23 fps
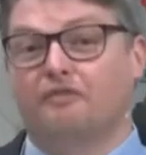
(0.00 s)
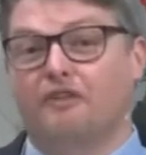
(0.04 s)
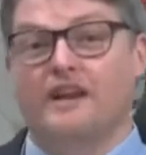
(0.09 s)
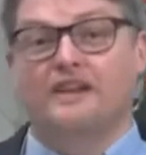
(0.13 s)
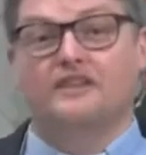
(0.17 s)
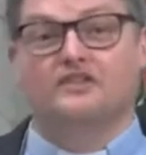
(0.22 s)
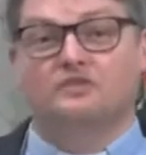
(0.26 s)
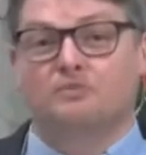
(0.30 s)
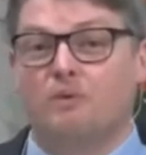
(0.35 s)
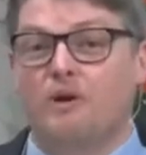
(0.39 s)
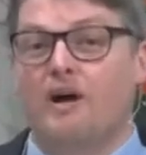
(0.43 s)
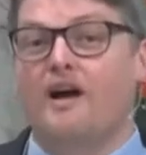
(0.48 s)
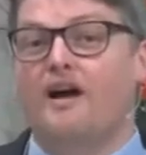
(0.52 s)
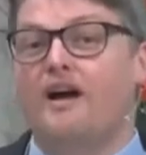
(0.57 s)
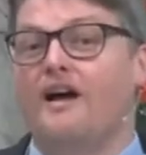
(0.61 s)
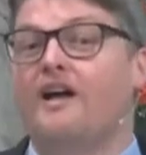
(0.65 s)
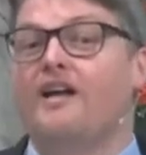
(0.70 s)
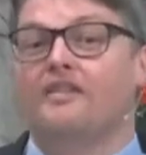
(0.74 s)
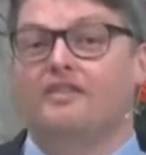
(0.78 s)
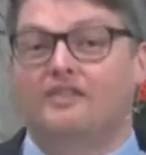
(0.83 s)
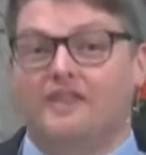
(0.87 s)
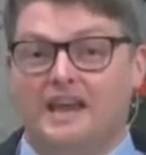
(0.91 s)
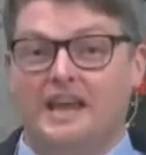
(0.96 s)
friends were
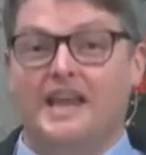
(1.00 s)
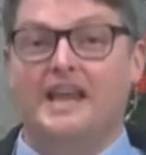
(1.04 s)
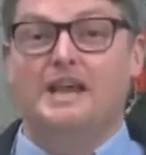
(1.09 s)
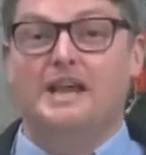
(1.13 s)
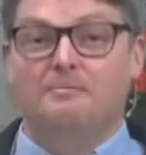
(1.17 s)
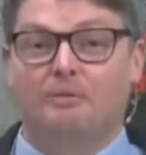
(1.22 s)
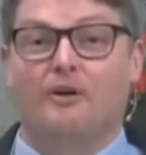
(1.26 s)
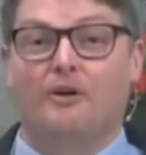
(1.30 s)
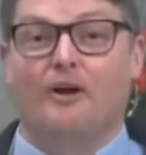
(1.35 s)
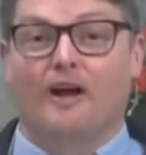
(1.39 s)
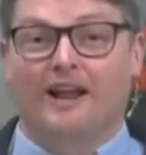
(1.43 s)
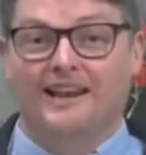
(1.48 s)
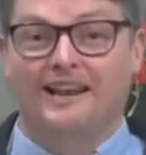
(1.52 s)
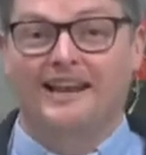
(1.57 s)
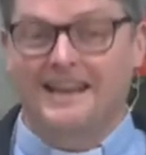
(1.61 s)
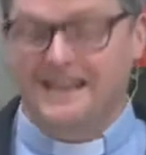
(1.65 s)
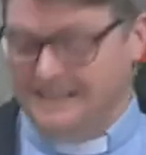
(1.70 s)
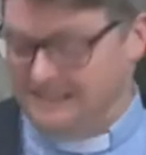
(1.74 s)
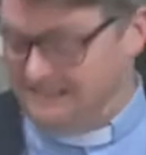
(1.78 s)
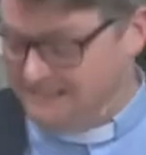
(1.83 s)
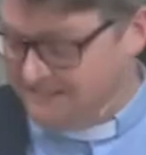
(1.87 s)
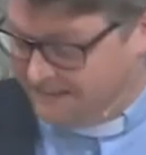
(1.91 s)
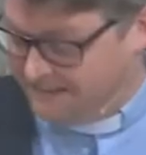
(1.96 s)
the Hebrew
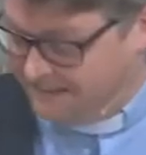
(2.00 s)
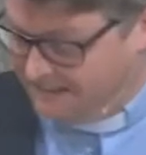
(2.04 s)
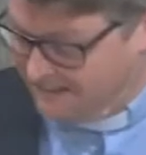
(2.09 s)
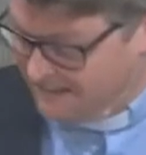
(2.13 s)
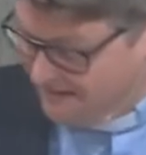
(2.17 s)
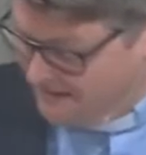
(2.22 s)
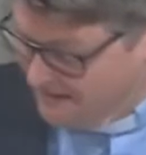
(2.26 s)
elite.